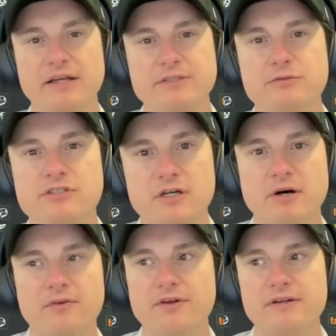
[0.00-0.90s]
Leach was going to
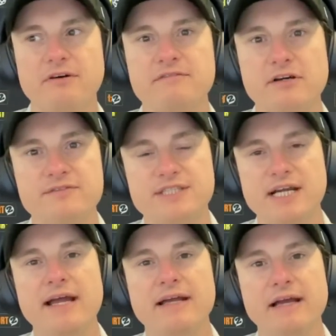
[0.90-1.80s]
bowl 35 overs a
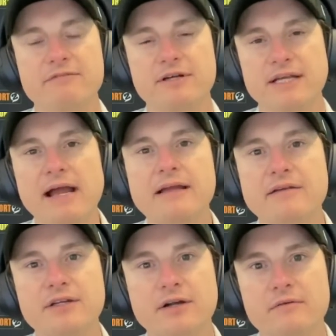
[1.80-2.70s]
day, every day,
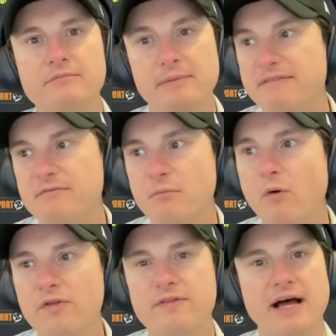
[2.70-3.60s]
maybe even
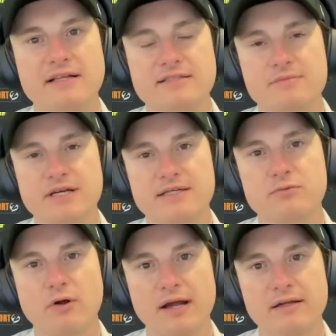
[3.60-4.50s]
more than that some days,
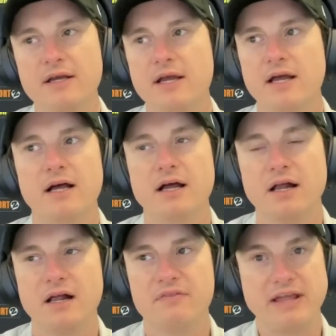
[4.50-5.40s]
right?
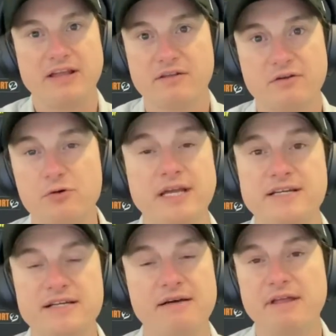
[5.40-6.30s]
They
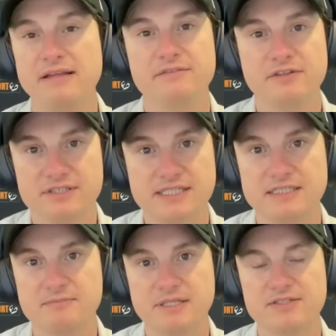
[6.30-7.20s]
didn't have that in the first
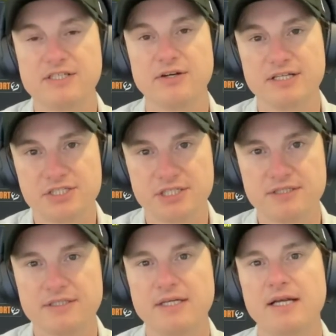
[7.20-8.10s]
test because he got injured.
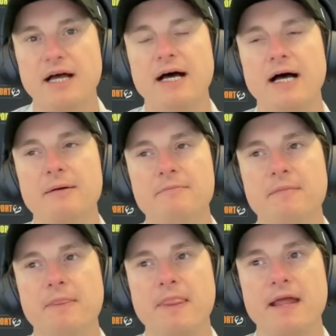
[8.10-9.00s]

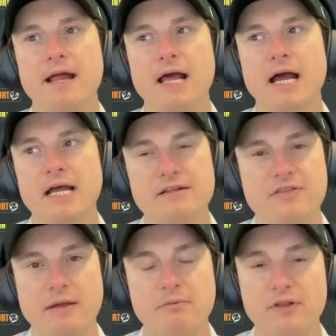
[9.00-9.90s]
And
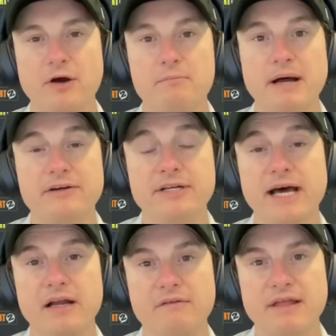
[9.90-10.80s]
they probably got bailed
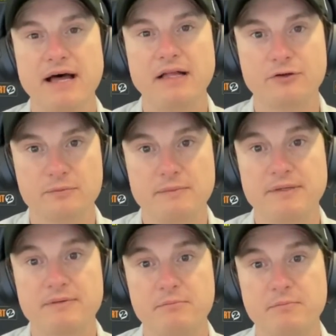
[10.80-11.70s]
out of that a little bit
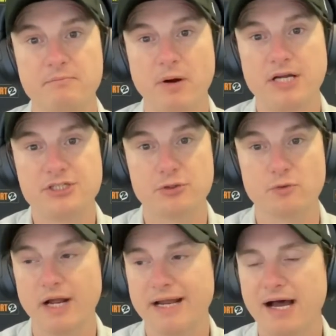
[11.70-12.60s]
by Joe
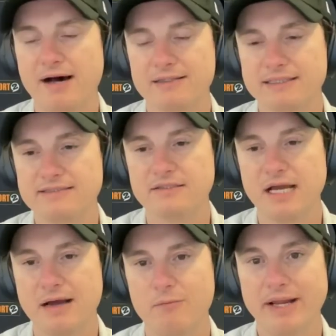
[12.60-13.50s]
Root and Hartley's
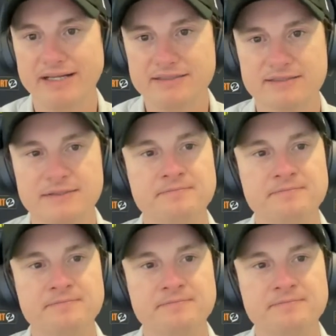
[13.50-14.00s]
wickets.